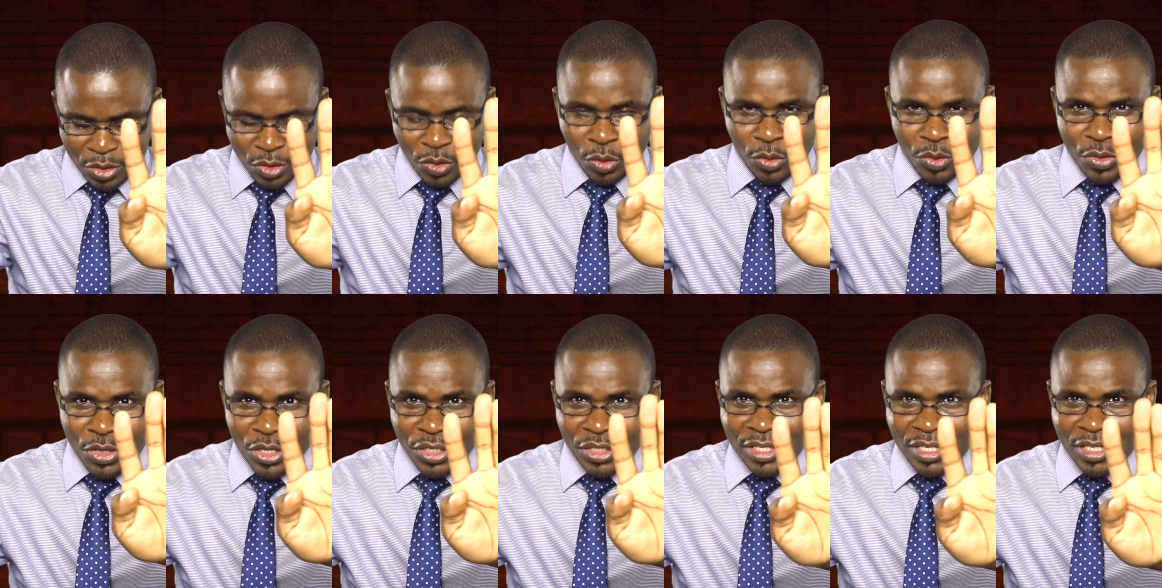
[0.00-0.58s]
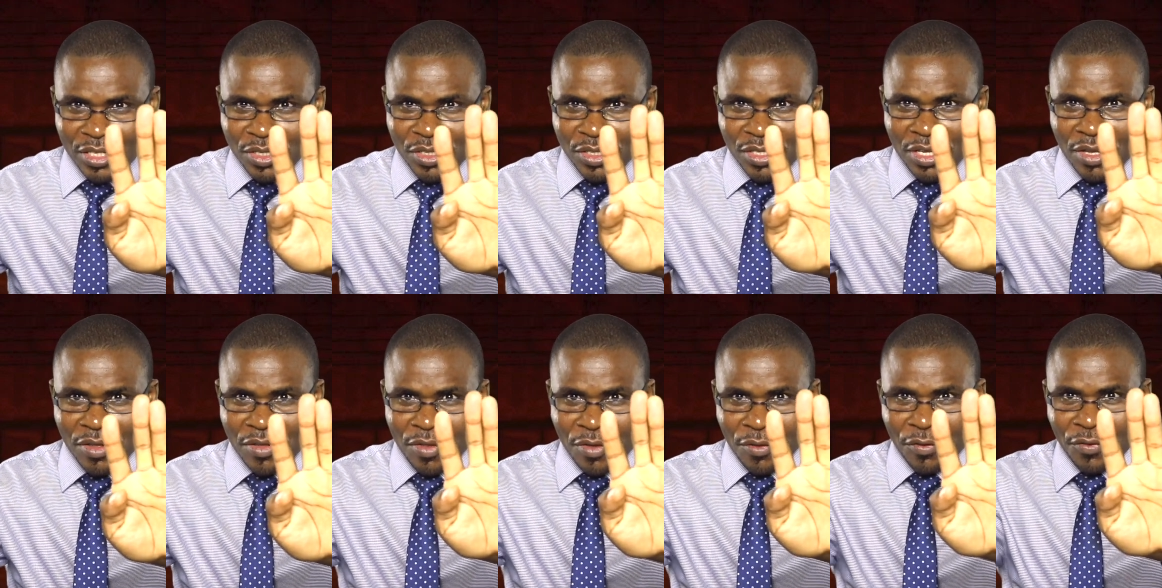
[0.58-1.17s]
So this
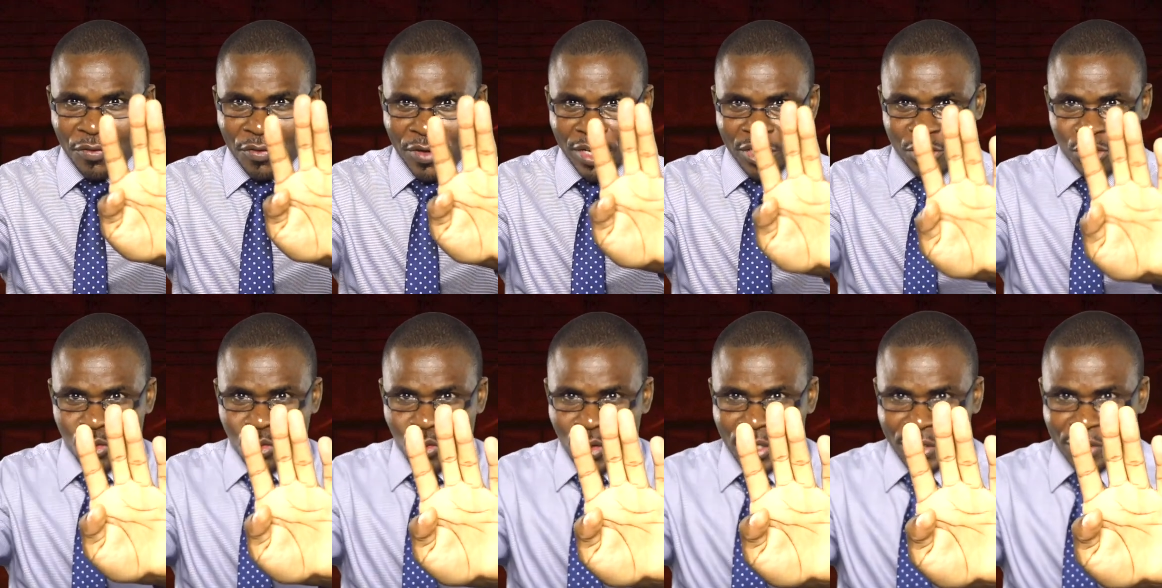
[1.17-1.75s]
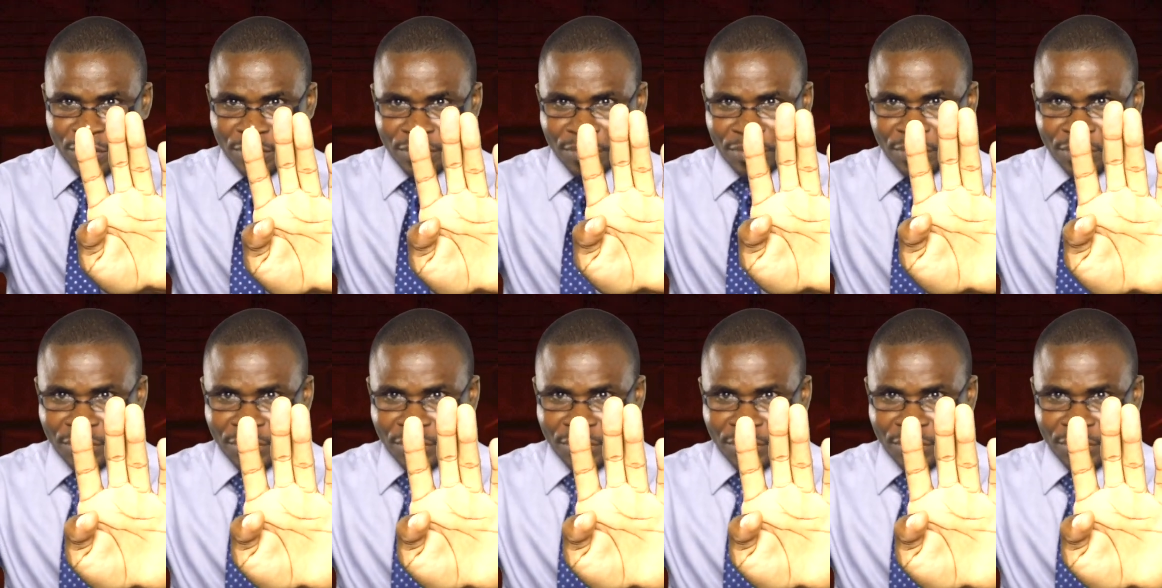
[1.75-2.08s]
is the first one.